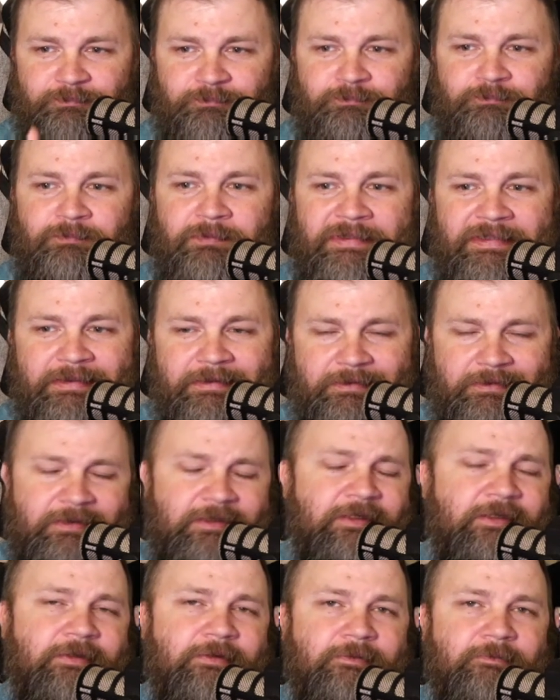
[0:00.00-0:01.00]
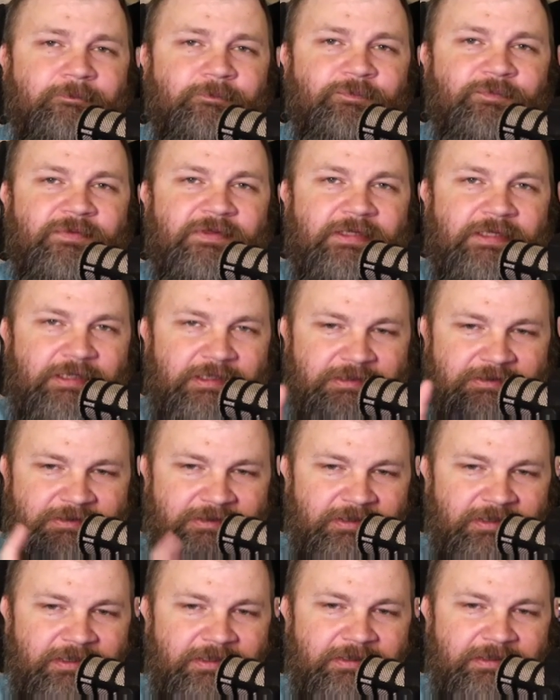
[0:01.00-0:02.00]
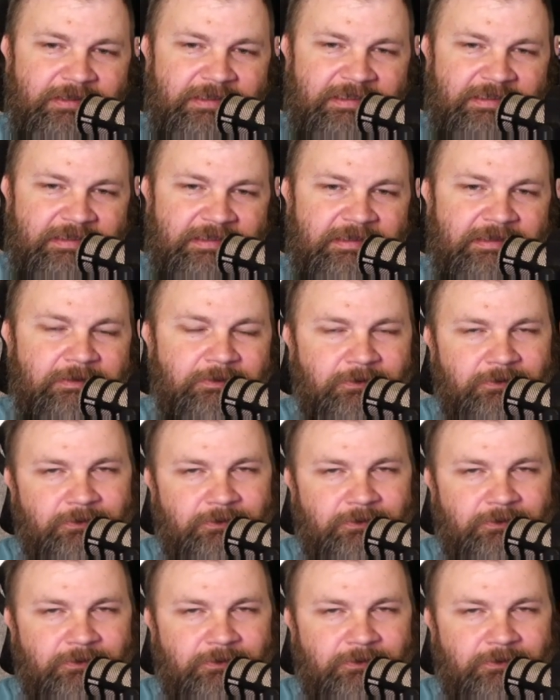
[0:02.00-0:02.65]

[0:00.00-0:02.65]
be in here is not here.